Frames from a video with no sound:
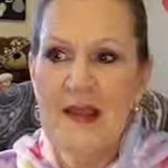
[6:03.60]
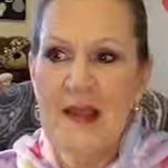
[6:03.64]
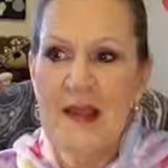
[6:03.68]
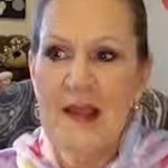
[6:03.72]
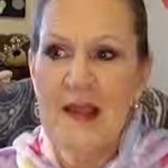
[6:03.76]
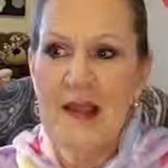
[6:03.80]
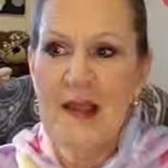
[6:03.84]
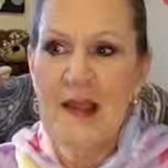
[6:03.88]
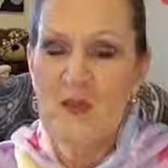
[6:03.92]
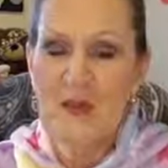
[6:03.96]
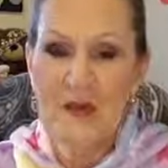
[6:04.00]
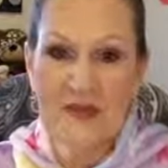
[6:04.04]

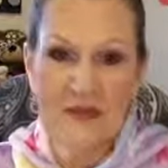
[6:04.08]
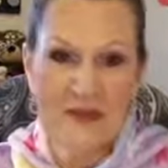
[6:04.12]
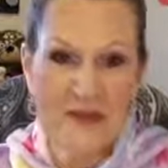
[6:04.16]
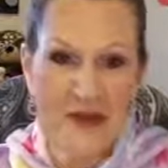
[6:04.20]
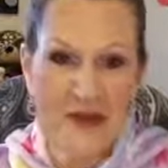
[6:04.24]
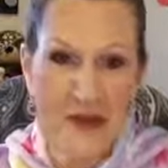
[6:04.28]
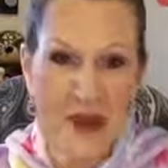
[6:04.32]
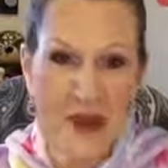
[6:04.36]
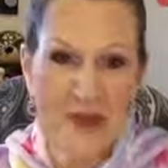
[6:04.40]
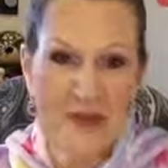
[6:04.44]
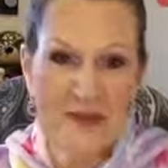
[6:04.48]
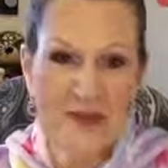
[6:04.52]
and wasn't
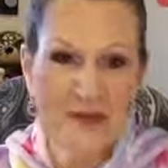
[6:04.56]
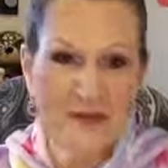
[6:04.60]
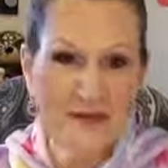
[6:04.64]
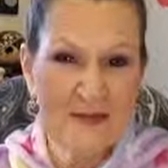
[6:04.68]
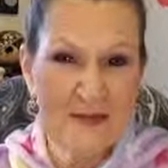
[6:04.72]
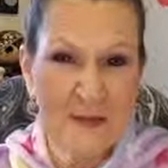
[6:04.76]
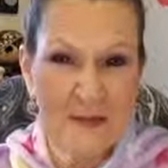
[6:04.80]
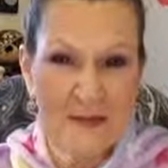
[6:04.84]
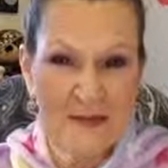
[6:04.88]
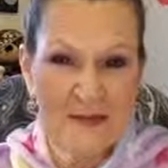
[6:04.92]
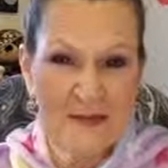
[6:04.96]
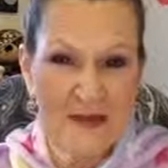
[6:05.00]
happy because there
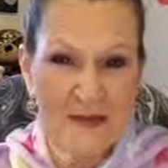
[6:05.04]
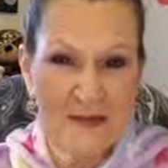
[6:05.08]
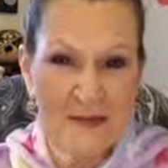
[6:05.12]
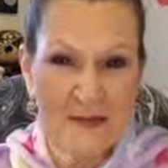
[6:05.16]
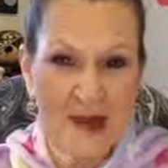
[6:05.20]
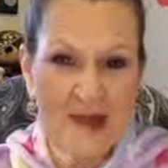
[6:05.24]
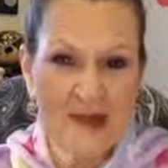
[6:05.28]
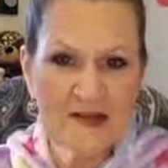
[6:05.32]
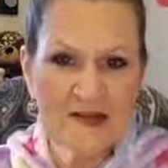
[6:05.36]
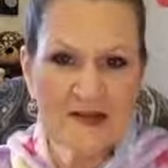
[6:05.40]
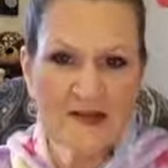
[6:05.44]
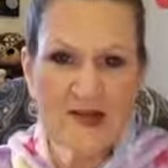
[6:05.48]
wasn't a
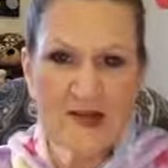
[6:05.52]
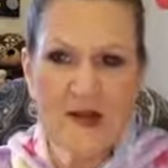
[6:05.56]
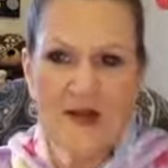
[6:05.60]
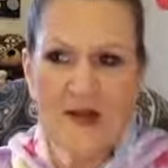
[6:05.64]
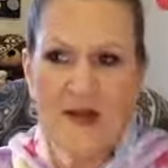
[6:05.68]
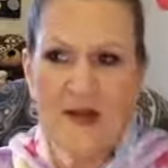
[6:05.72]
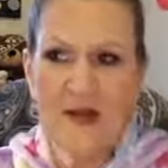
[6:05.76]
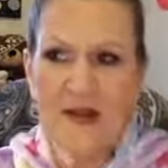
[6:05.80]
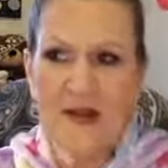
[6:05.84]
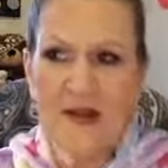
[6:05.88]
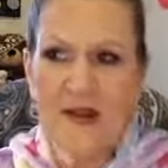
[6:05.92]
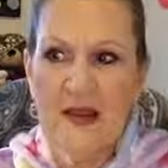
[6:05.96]
match there,